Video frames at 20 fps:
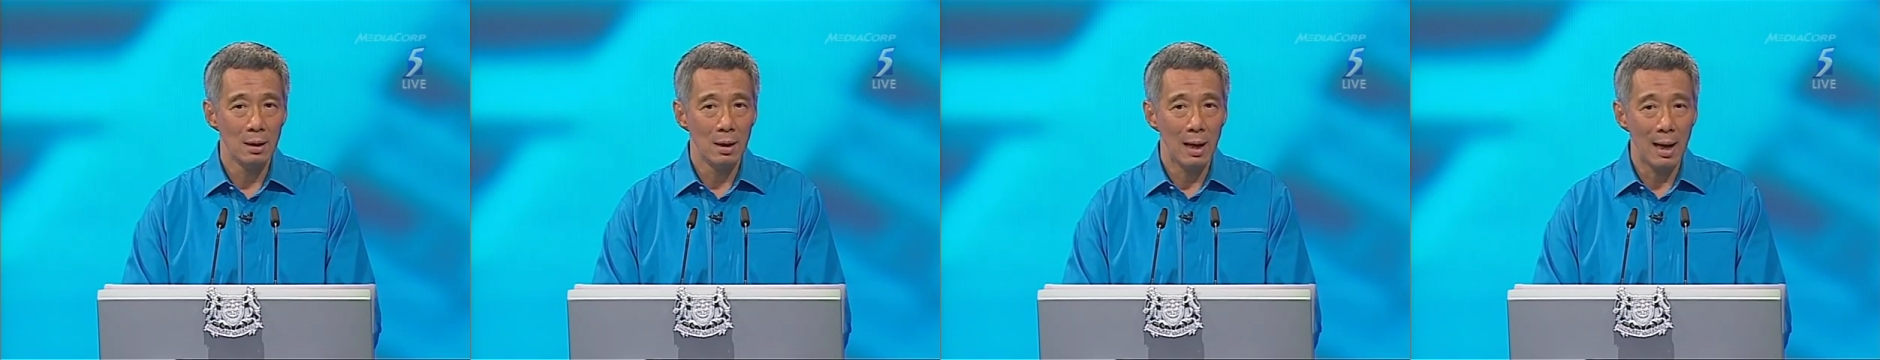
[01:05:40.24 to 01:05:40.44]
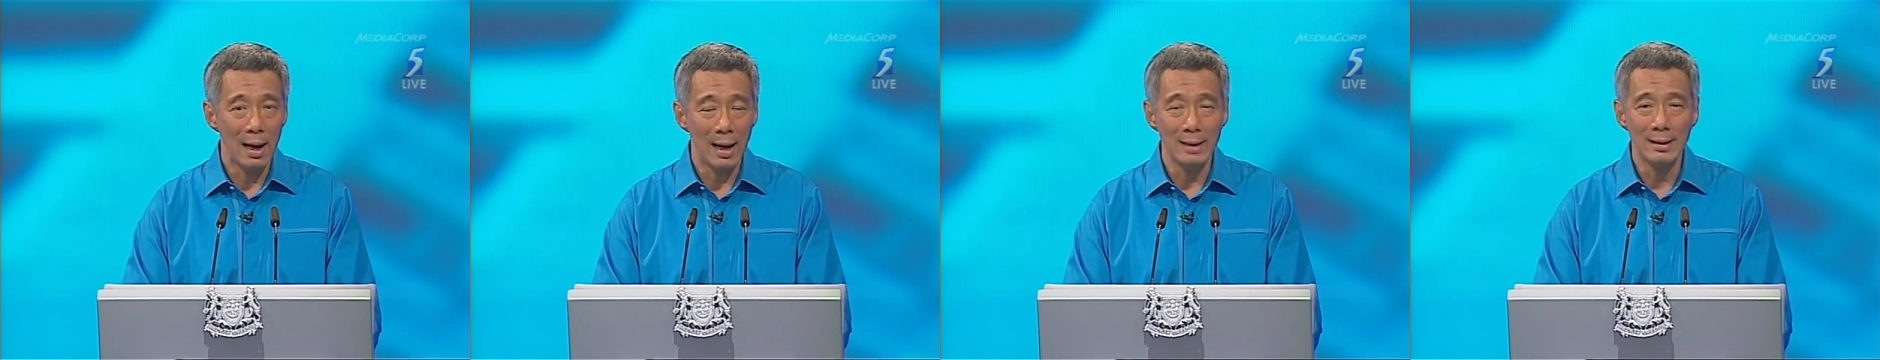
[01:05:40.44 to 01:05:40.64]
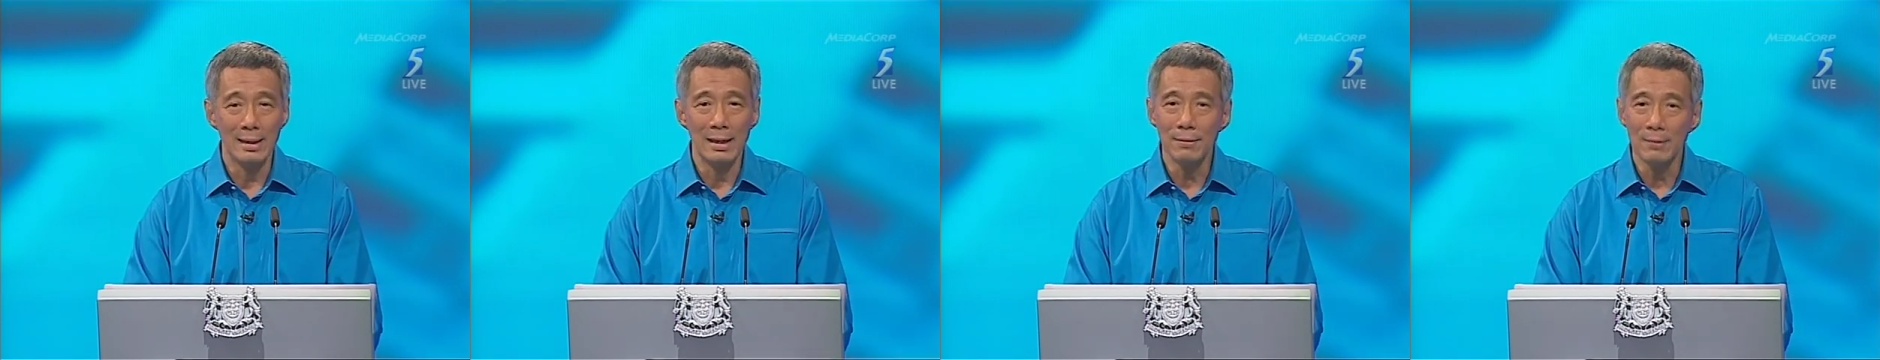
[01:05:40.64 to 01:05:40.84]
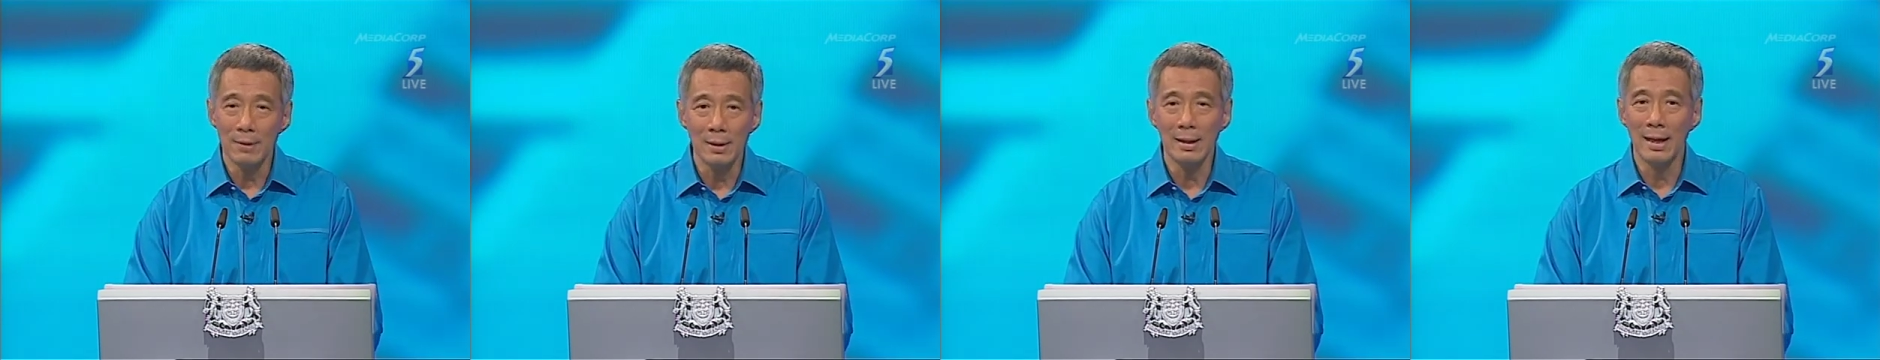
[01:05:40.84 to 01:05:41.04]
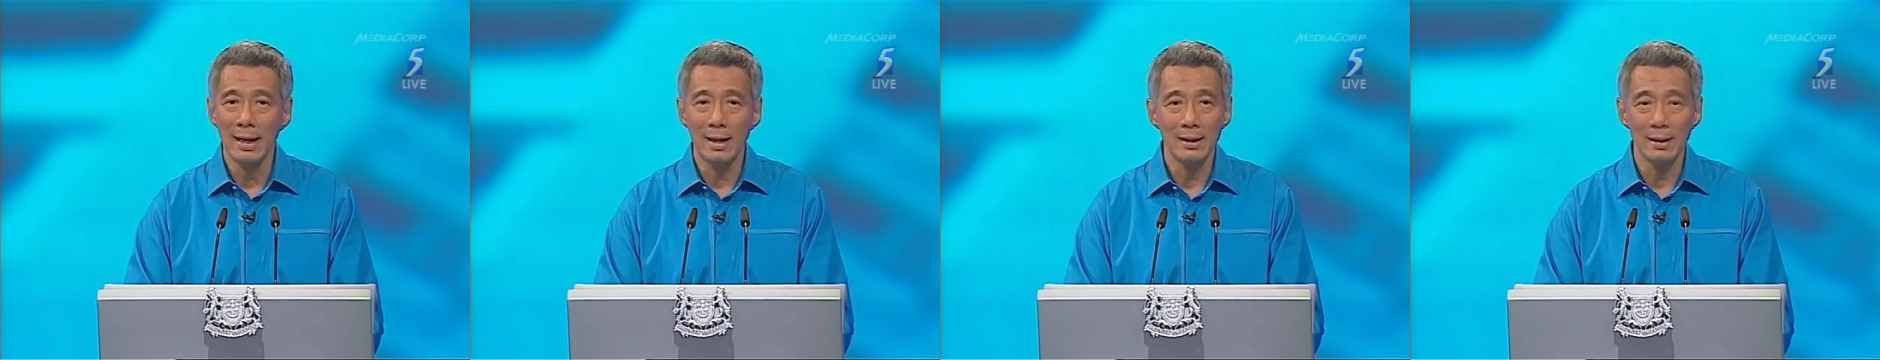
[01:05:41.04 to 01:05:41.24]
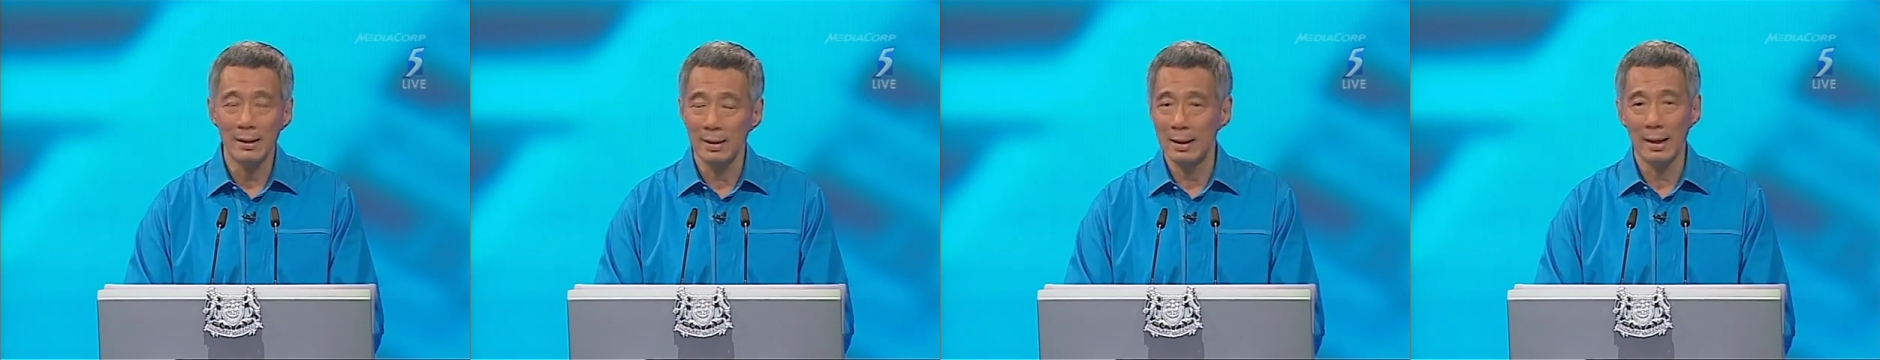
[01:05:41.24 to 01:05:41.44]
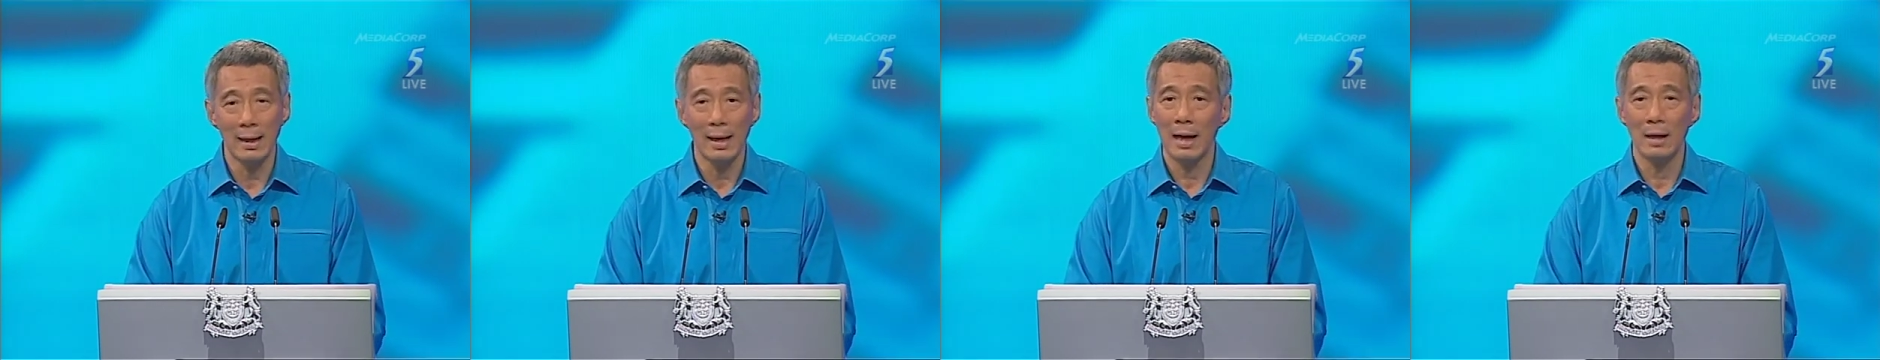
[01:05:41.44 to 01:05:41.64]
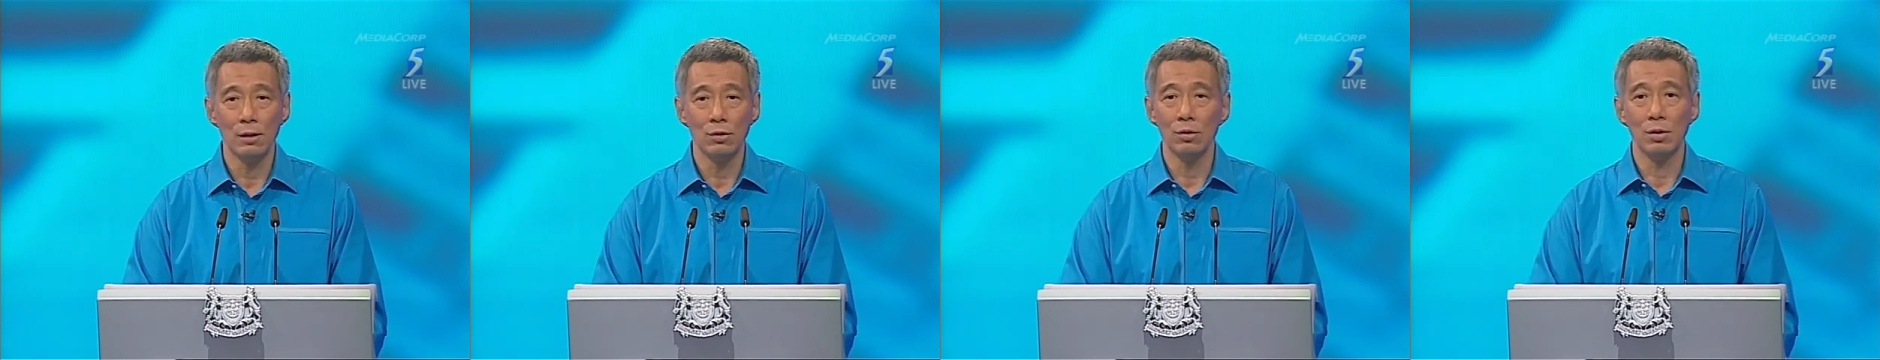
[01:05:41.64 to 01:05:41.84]
and even then, they
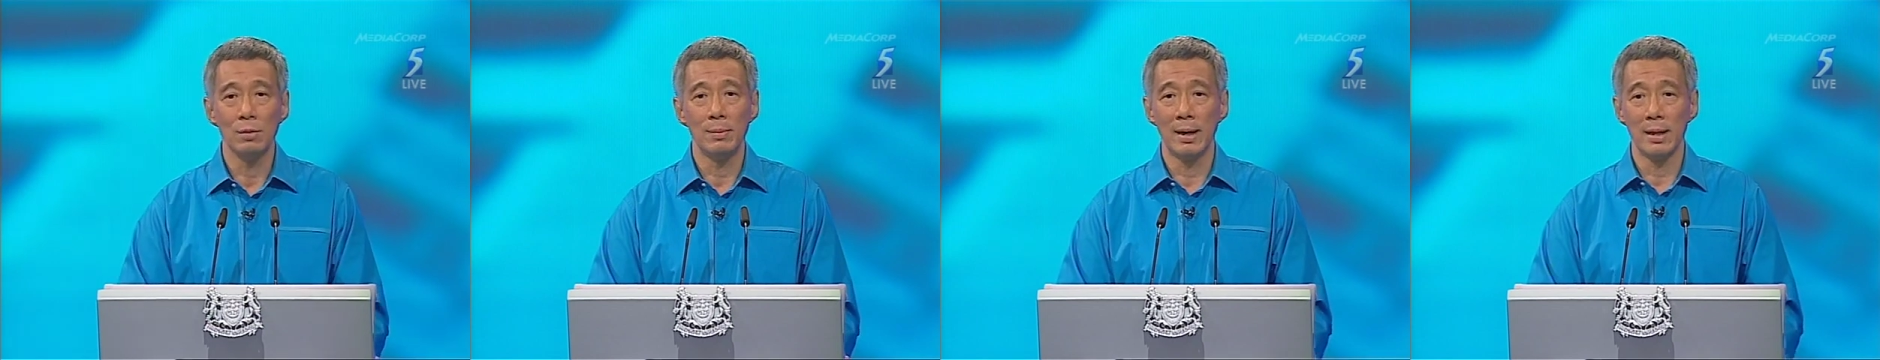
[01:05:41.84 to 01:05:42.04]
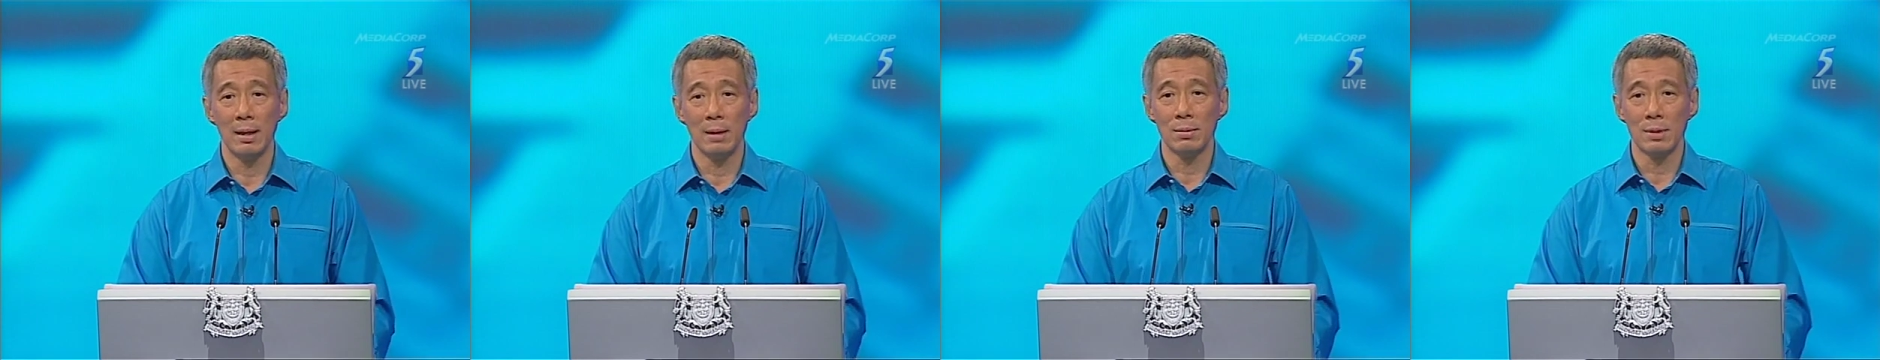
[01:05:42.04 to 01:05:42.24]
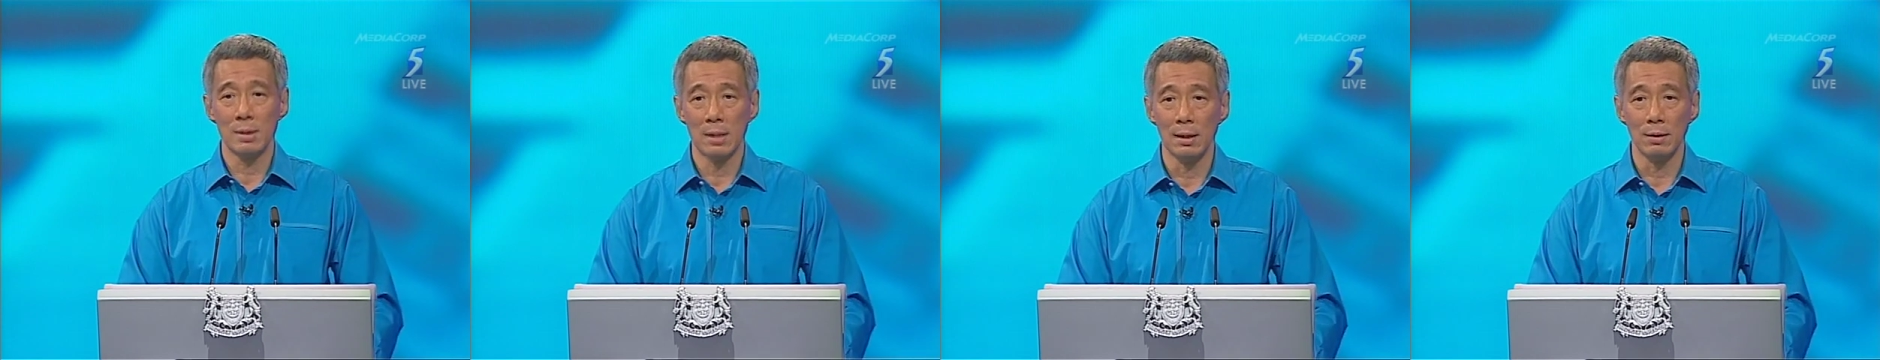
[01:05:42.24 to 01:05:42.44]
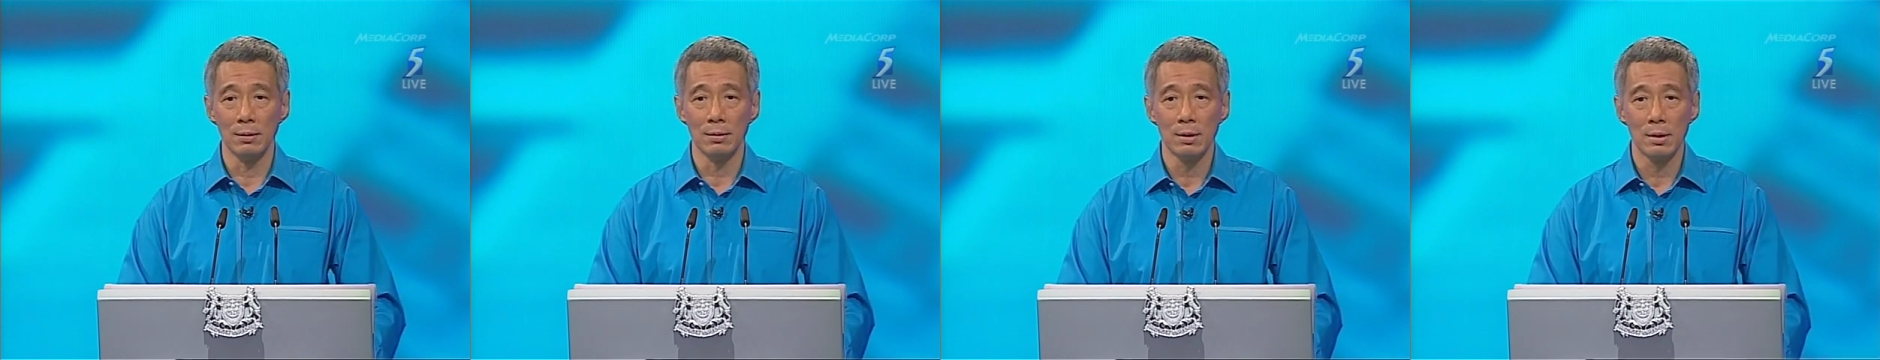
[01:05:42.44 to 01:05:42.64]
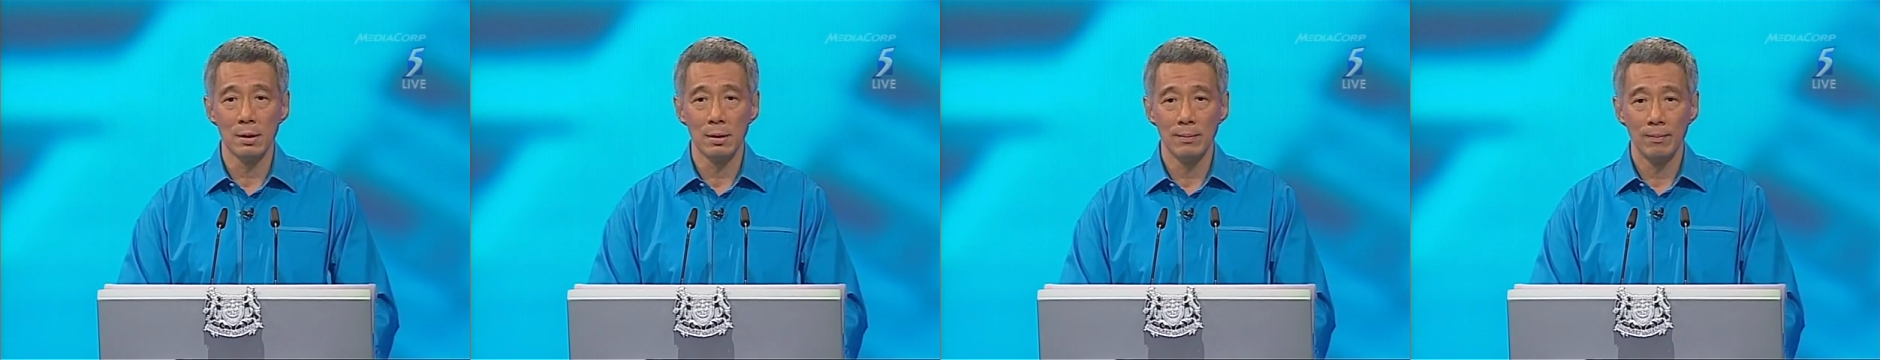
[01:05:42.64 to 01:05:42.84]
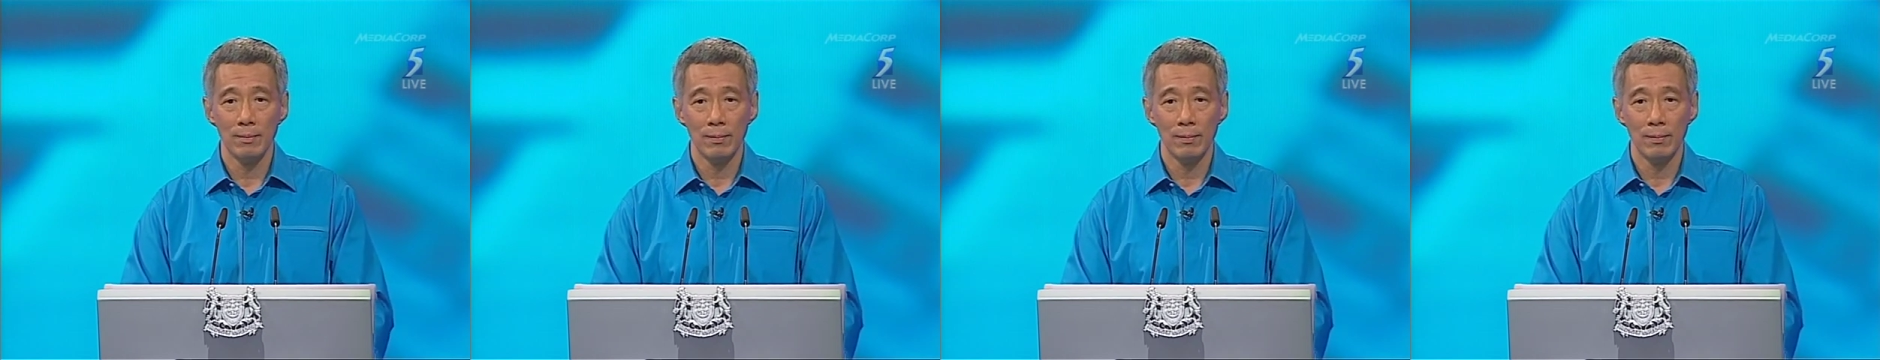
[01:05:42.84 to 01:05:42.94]
can't do it by themselves.